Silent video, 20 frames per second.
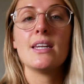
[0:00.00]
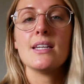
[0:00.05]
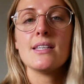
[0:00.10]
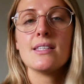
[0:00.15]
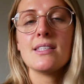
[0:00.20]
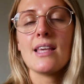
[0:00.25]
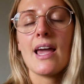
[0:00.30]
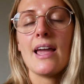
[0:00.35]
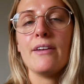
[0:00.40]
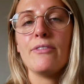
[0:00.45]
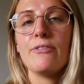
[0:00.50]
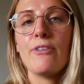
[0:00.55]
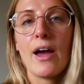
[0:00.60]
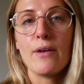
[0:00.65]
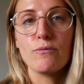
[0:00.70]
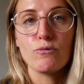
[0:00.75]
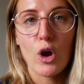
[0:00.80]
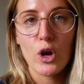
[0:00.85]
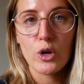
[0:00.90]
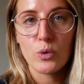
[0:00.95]
it's safe
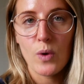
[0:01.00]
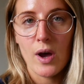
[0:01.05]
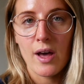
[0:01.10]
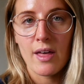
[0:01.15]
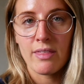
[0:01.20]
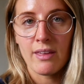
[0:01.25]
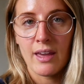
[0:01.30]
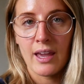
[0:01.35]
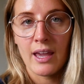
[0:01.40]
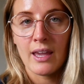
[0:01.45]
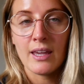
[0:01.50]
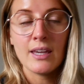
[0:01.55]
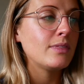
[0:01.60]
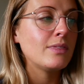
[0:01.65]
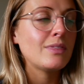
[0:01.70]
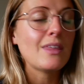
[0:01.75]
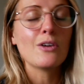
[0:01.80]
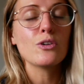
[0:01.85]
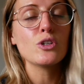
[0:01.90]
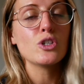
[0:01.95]
and roadworthy.
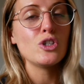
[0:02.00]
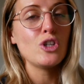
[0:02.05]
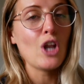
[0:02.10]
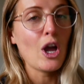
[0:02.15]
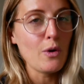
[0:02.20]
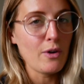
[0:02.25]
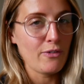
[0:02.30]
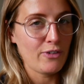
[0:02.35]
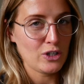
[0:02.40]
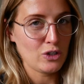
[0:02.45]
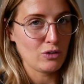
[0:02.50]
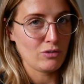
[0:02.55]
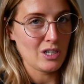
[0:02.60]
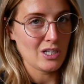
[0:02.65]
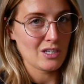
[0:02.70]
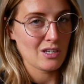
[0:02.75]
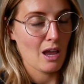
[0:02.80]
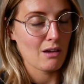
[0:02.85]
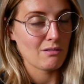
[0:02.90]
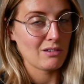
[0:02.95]
There is no official
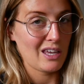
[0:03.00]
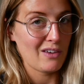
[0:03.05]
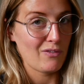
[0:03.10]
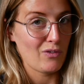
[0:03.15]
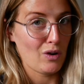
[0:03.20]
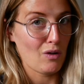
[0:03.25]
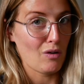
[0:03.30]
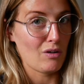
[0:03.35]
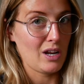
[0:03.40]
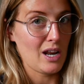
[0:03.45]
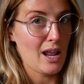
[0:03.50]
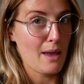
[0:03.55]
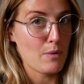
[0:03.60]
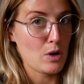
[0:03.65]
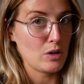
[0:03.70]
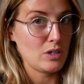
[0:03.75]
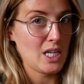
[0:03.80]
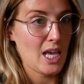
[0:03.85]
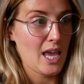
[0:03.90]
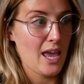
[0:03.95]
discount given on an
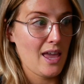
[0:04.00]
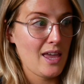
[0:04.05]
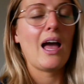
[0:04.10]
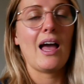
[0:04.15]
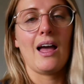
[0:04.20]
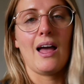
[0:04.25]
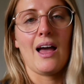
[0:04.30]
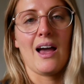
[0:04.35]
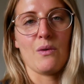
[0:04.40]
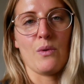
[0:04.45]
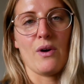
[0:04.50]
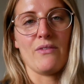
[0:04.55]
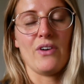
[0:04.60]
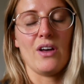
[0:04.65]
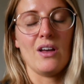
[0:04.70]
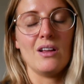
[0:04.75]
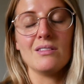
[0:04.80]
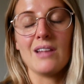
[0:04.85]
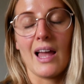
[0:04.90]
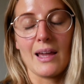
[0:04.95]
MOT.
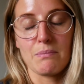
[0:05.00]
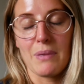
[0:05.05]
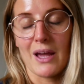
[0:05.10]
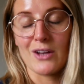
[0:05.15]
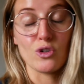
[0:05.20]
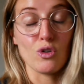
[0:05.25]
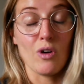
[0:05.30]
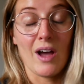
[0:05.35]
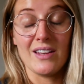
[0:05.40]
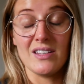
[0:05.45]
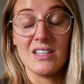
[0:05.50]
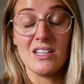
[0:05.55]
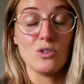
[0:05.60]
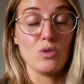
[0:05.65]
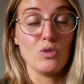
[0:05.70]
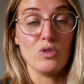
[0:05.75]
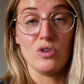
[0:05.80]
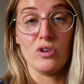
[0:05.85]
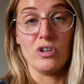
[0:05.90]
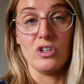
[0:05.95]
However, like petrol and
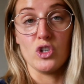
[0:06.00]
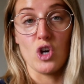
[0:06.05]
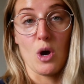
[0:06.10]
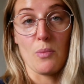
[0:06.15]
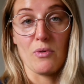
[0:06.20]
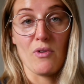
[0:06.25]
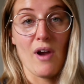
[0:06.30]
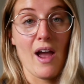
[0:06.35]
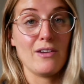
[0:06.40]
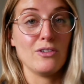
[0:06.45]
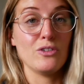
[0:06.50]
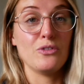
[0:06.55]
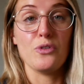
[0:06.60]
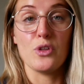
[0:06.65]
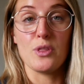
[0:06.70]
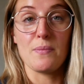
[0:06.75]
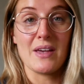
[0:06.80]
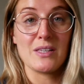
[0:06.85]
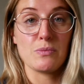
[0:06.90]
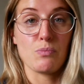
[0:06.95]
diesel, you can shop around for
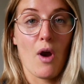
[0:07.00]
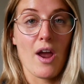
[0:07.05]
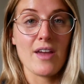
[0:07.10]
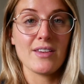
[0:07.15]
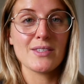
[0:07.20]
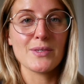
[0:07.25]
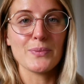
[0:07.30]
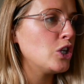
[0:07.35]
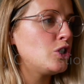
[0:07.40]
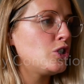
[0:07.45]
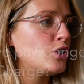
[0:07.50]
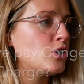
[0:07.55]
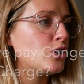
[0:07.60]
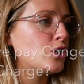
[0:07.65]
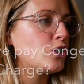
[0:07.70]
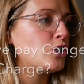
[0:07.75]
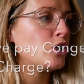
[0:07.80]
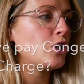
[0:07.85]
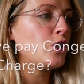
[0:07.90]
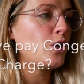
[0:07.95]
the best price.
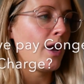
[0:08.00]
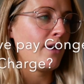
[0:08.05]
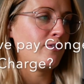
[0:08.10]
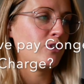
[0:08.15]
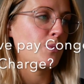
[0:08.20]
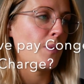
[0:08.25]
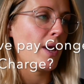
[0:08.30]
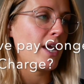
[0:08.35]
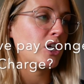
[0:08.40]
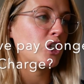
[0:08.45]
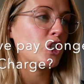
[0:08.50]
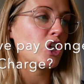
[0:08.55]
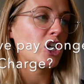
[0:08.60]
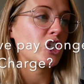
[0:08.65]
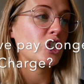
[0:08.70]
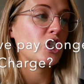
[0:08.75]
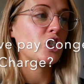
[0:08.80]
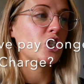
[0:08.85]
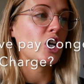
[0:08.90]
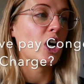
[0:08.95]
Do you have to pay
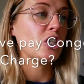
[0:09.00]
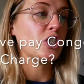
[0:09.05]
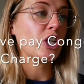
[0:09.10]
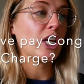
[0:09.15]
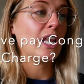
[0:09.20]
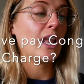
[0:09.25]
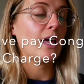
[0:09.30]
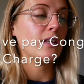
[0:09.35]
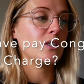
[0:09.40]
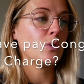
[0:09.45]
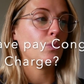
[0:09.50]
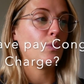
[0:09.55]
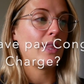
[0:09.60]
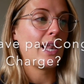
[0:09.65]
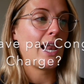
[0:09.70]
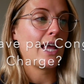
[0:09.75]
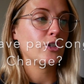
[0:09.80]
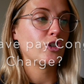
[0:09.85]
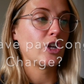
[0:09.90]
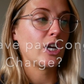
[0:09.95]
congestion charge in London with
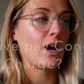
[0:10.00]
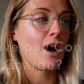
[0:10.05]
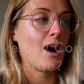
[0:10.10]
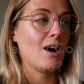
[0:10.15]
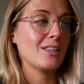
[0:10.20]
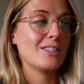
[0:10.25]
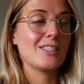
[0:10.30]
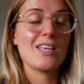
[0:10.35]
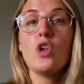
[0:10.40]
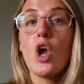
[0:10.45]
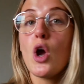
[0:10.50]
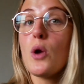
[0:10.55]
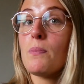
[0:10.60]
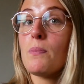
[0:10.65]
electric cars? Nope,